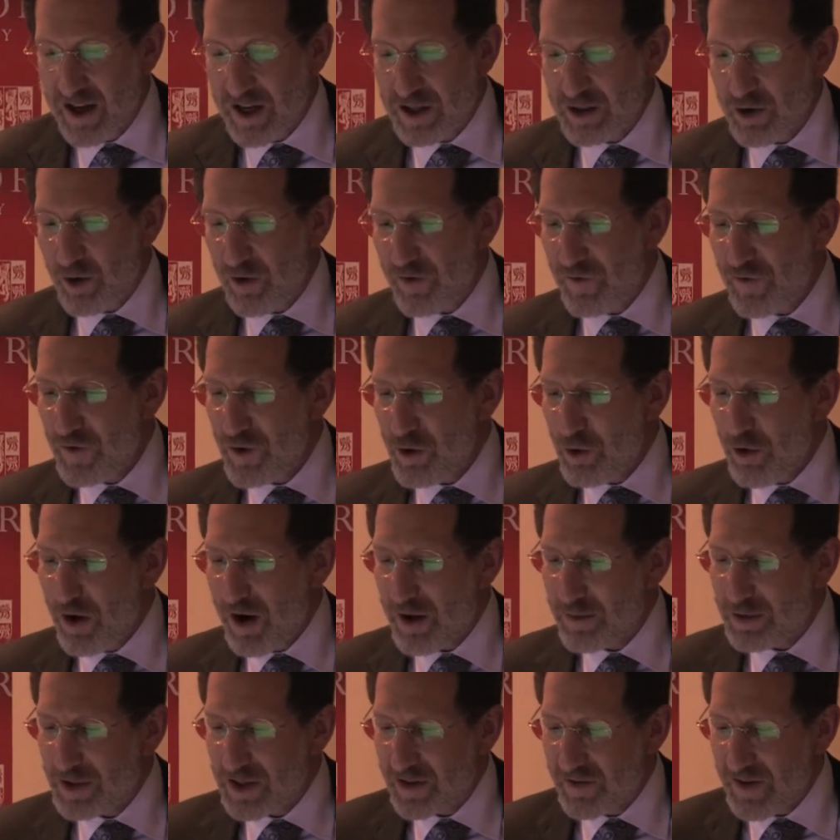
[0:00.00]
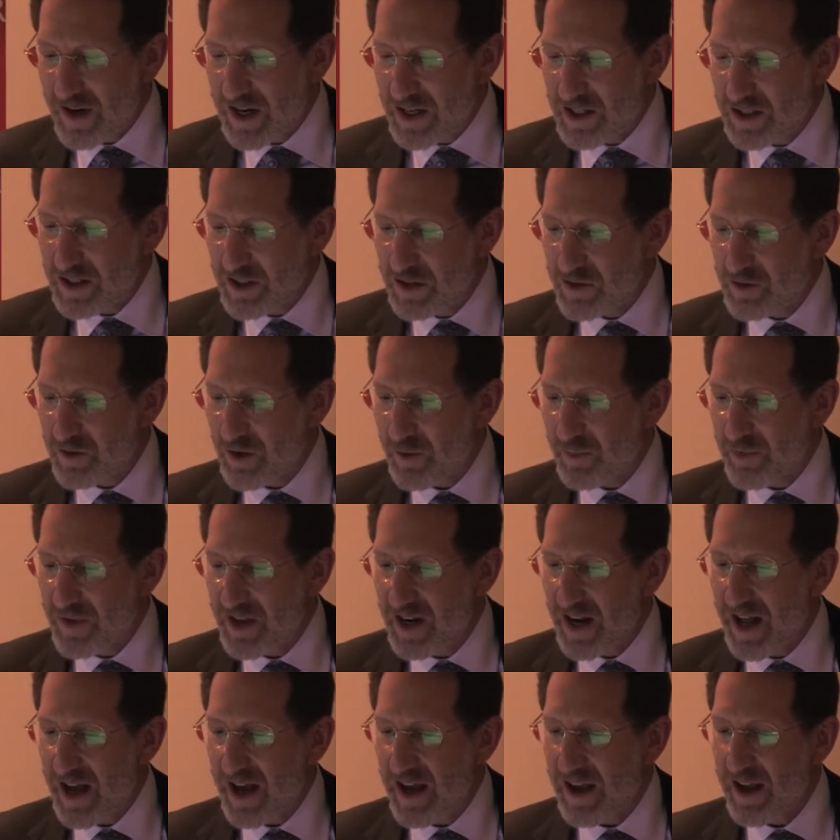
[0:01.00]
So, a few observations from
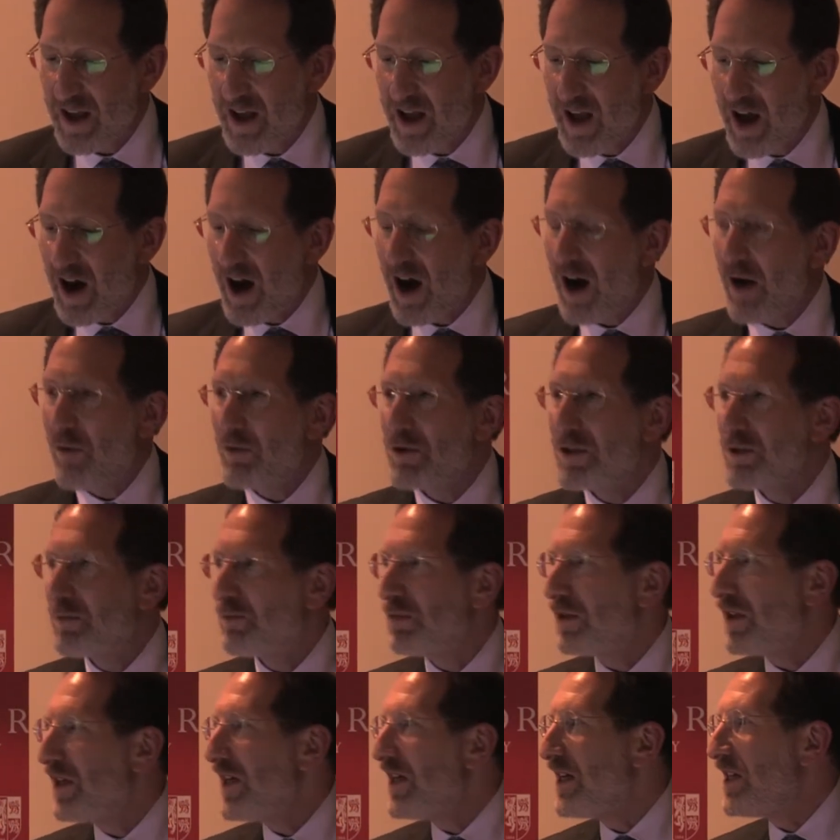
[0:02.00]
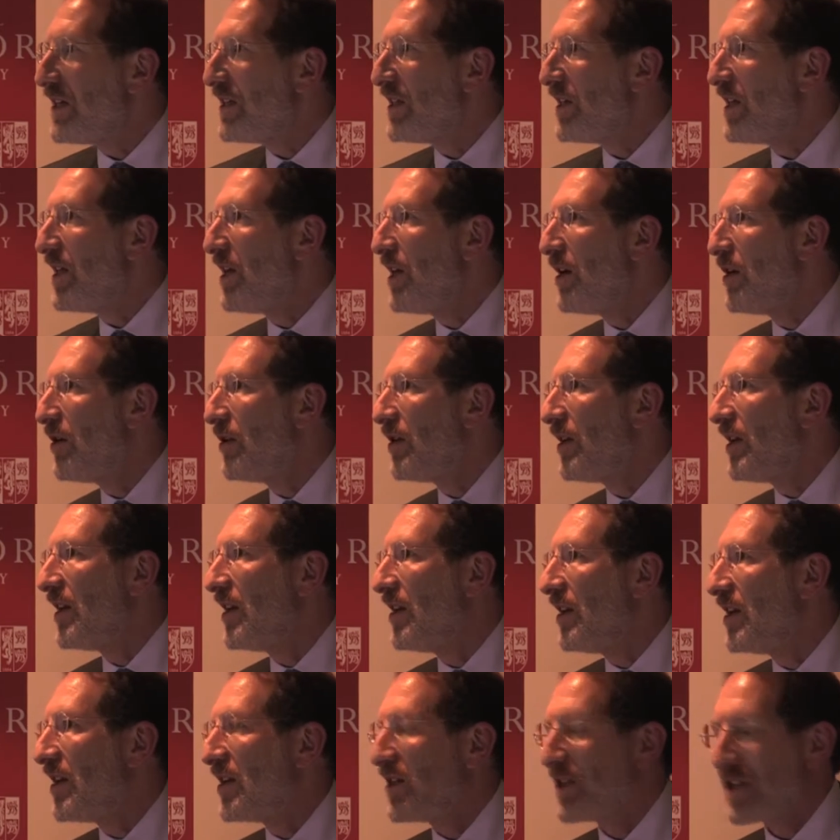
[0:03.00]
today. I was pleased to hear that
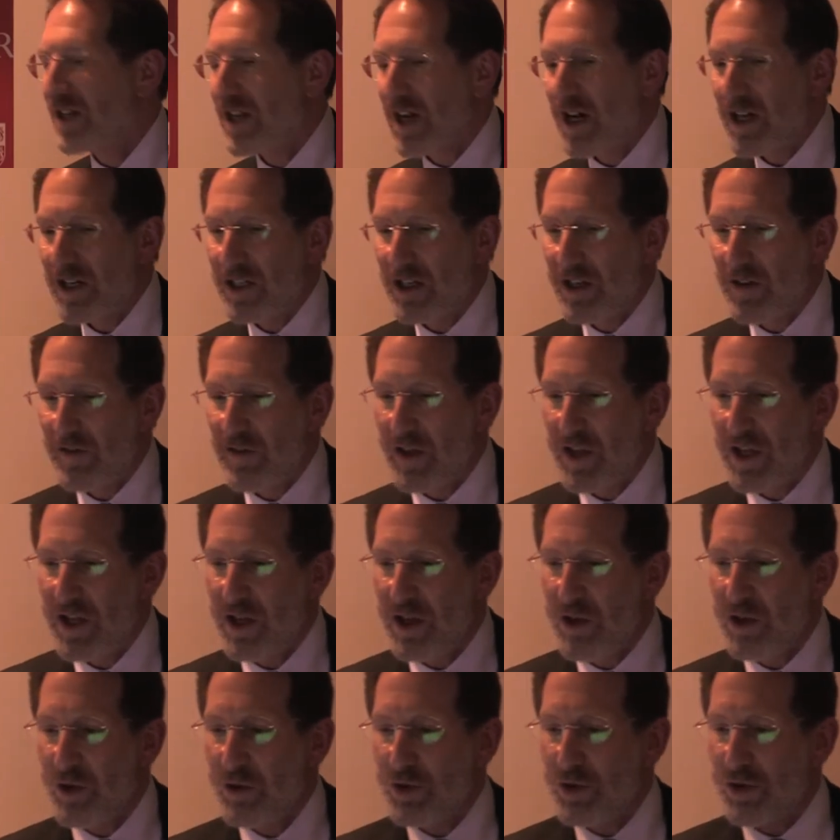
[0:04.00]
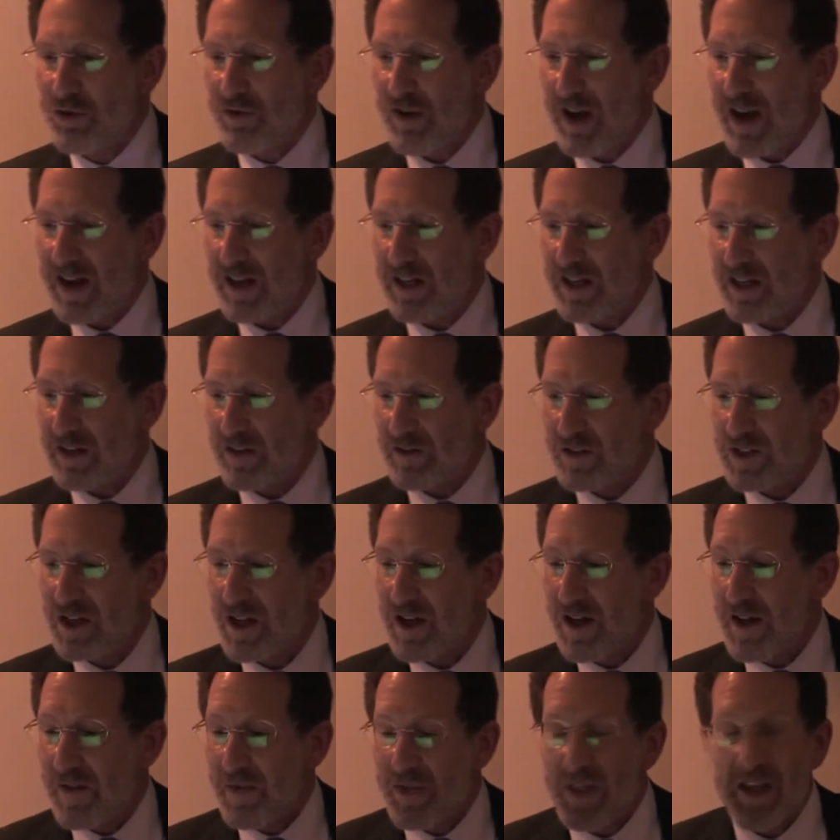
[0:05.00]
in the discussion of the EU directives,
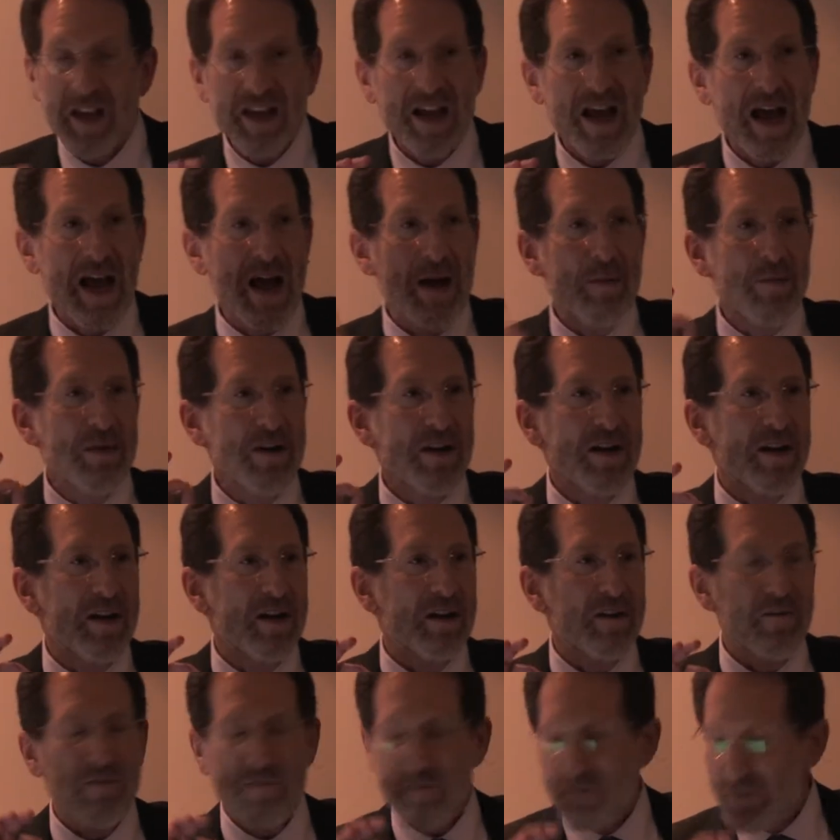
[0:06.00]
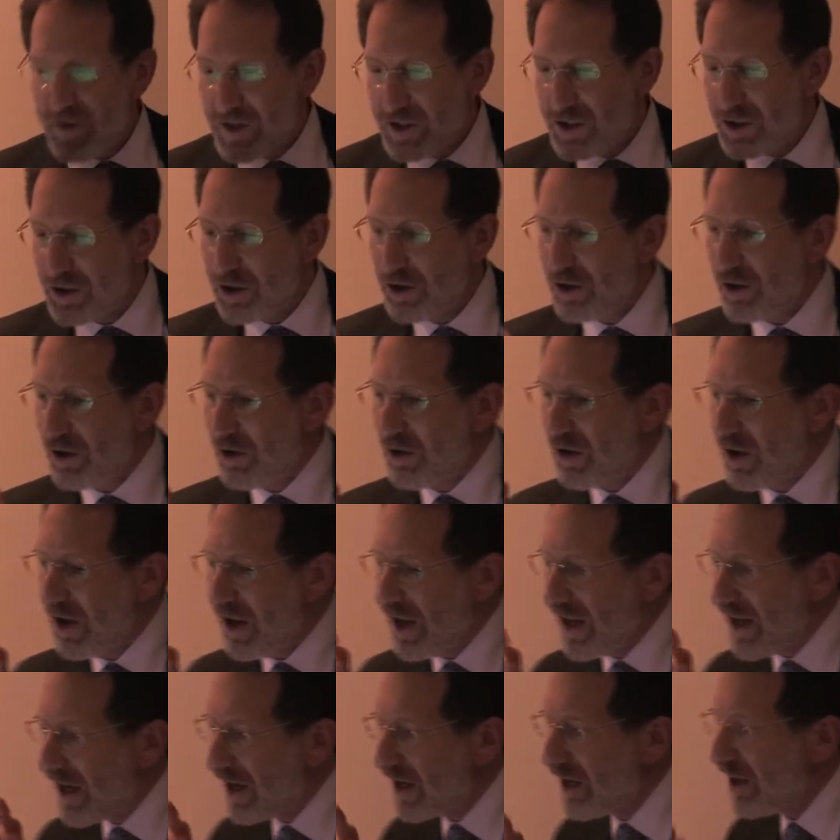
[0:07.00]
the cabinet official
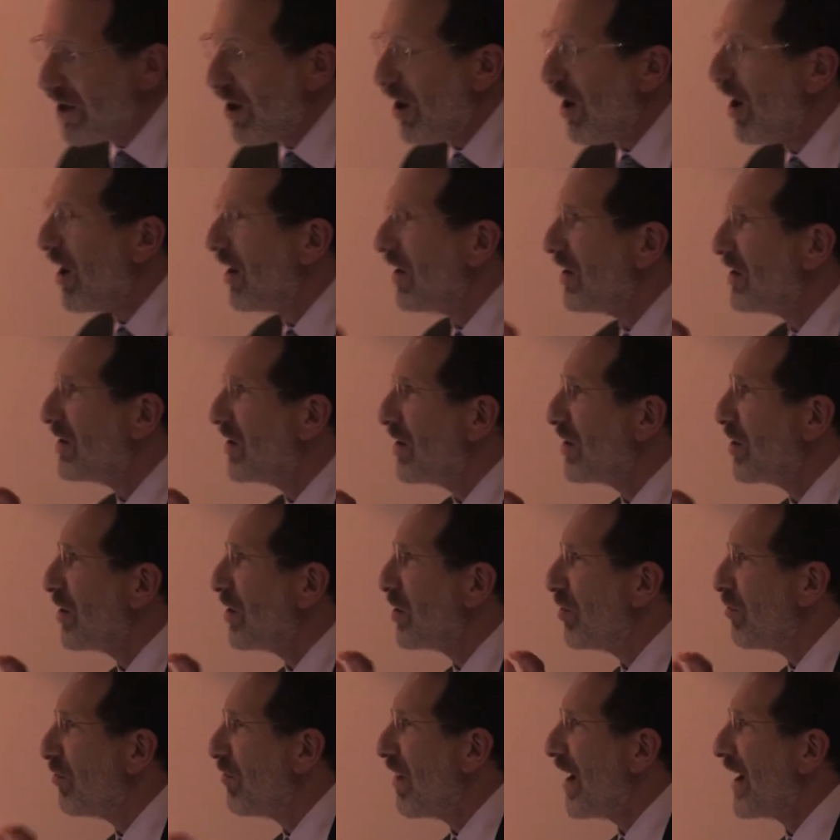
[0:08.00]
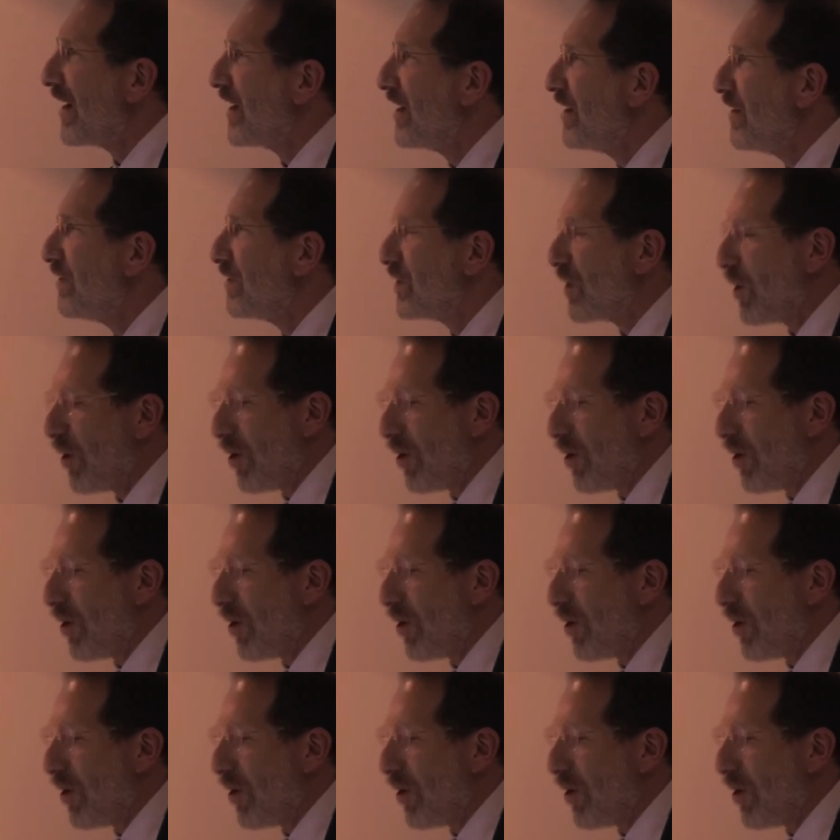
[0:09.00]
acknowledged that the directives